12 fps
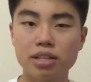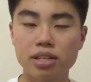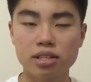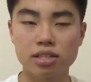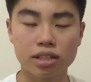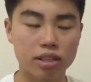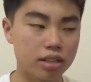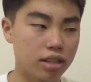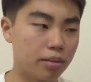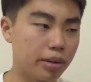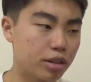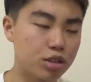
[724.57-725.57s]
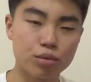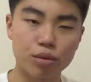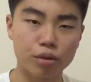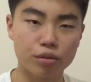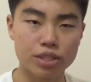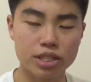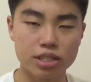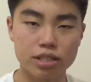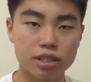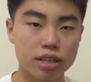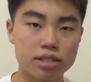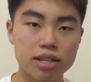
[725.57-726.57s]
seasons? About 2 or 3
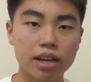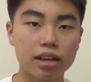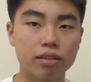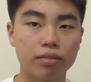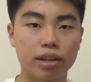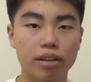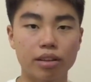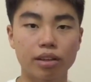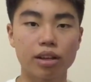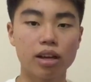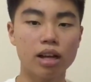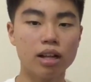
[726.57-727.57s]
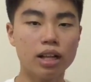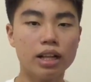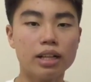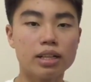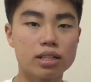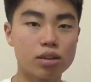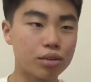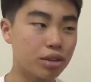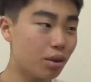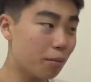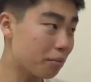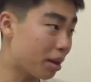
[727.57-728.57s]
seasons consecutively, I think. So,
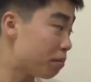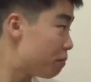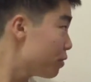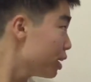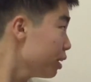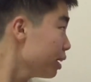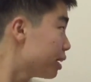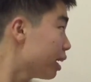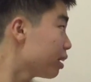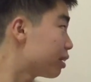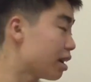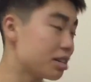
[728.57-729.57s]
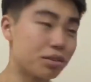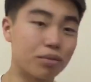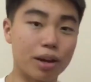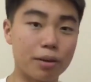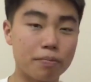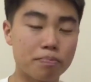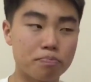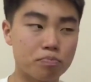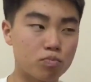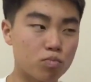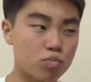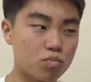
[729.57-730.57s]
I'm feeling Galatasaray,
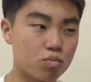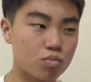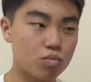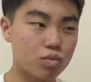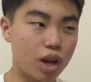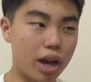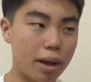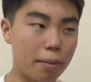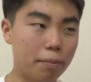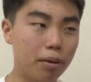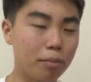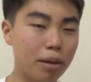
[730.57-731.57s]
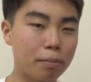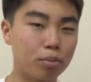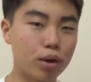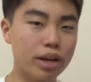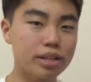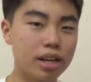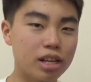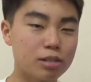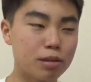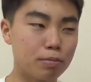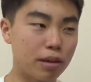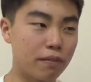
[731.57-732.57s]
but my brain tells
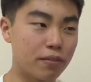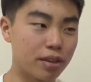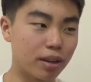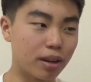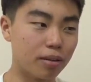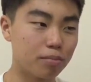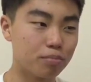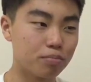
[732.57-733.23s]
me Benfica.